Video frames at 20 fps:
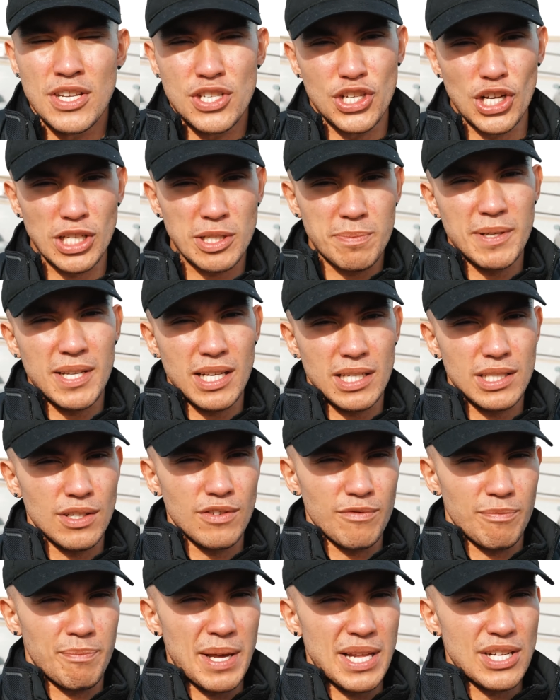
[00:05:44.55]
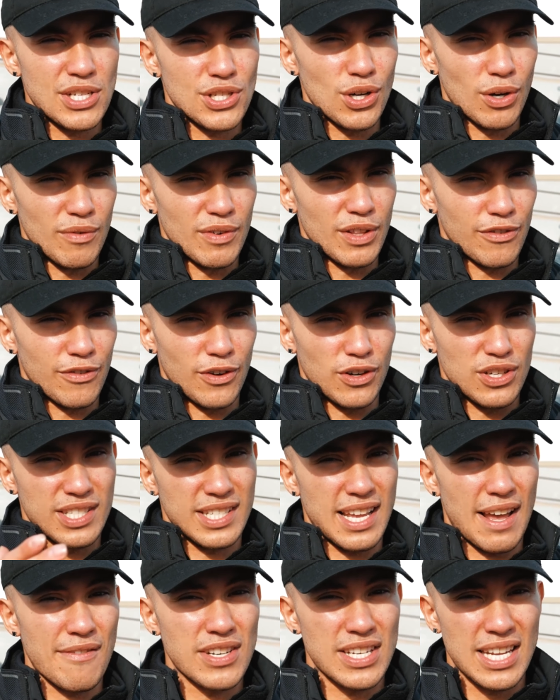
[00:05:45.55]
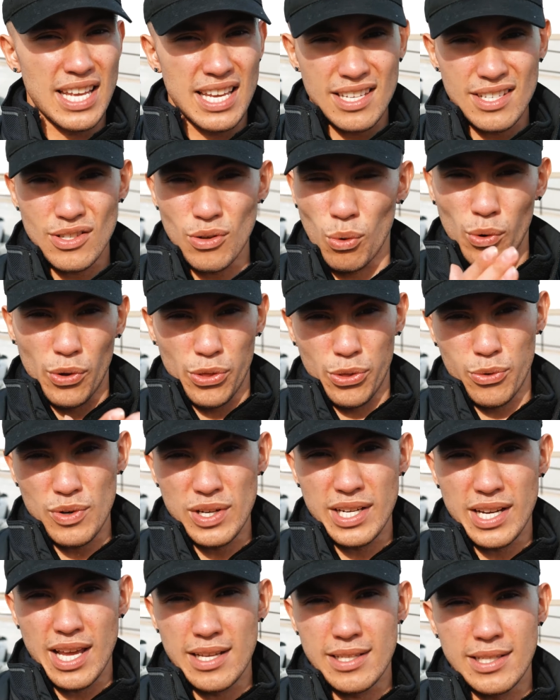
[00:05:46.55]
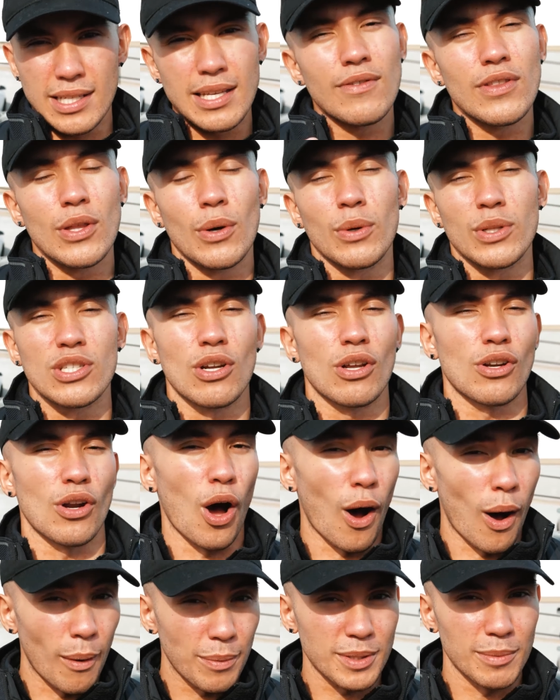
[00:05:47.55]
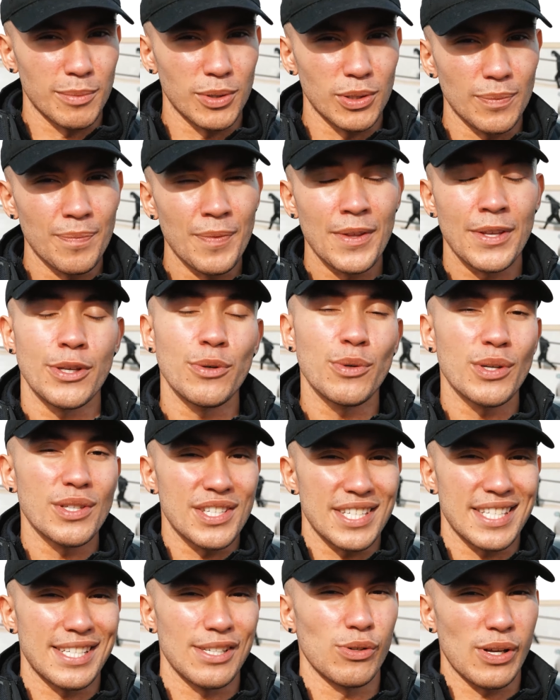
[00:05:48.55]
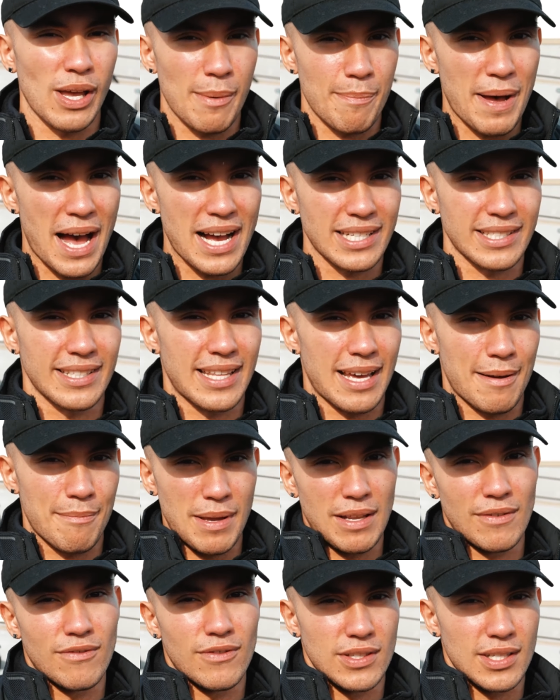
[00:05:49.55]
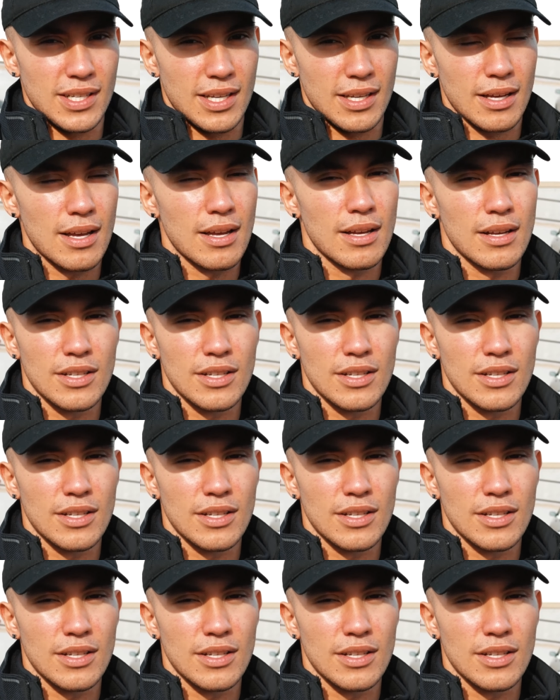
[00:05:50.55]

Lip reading: just because you've binged over the first 7 days or 3 days, even though it's not optimal, you can still get back to that main physique.